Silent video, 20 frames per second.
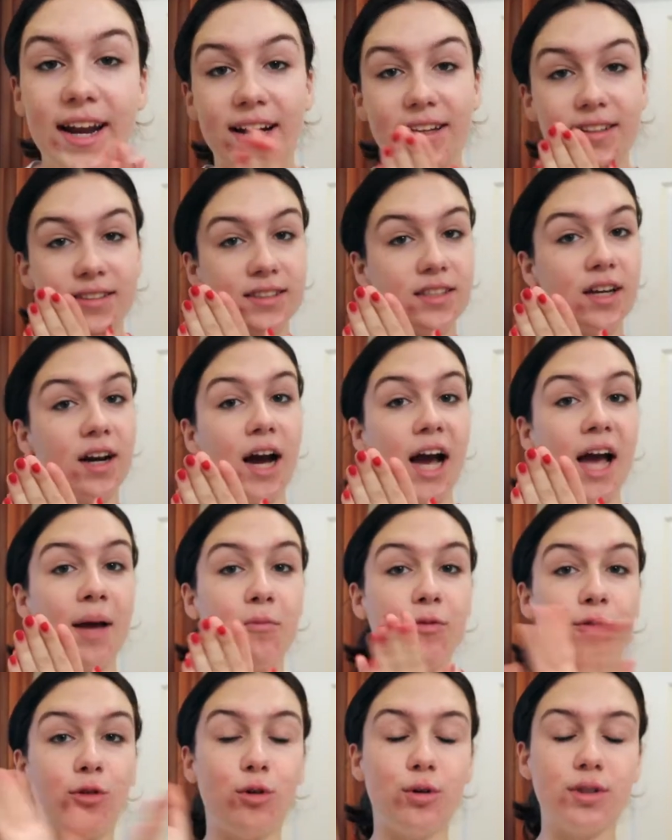now it's
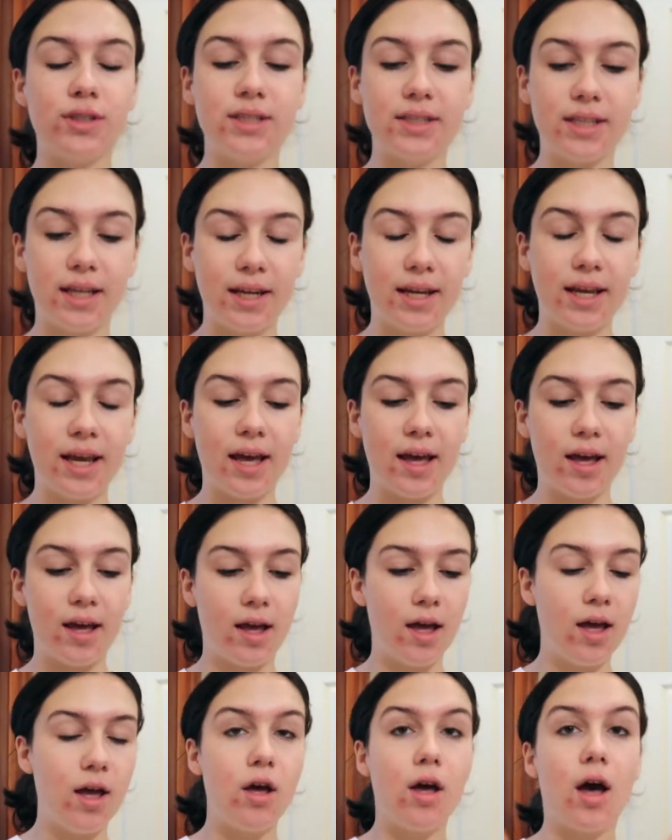time for
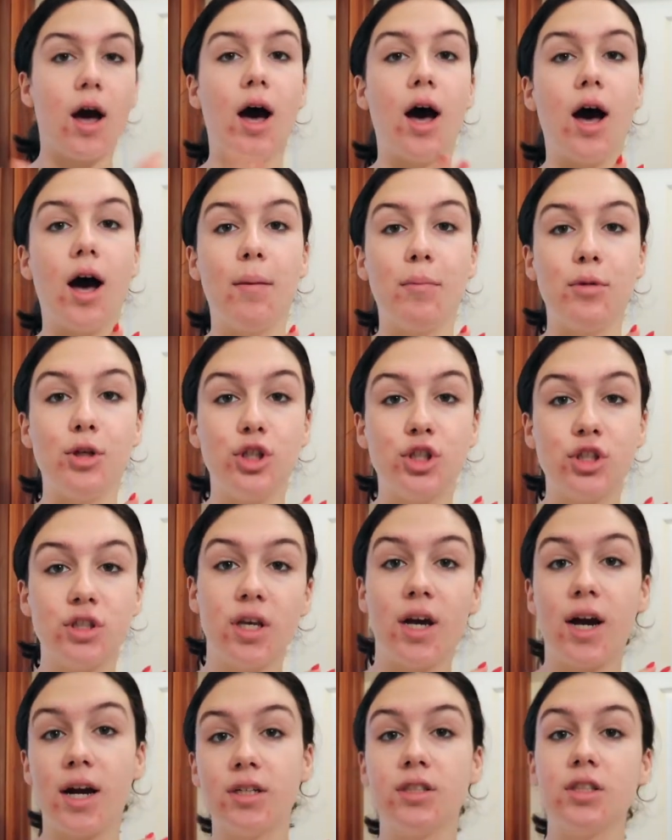skincare.
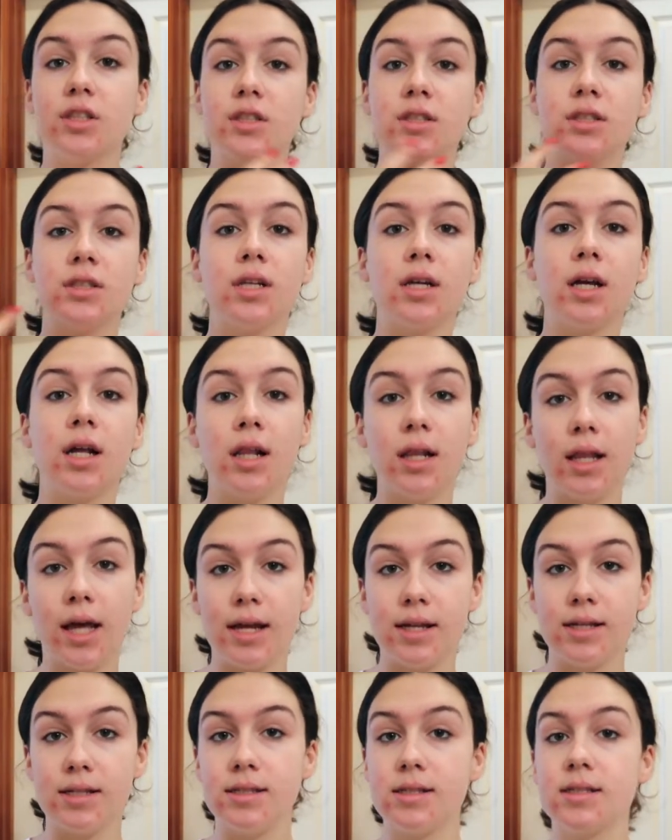Usually I just
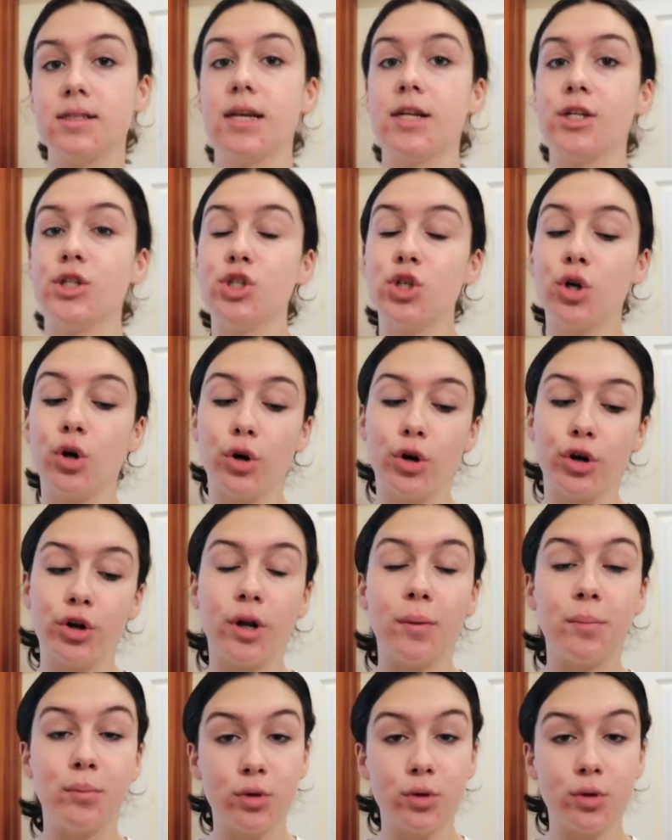cleanse and tone and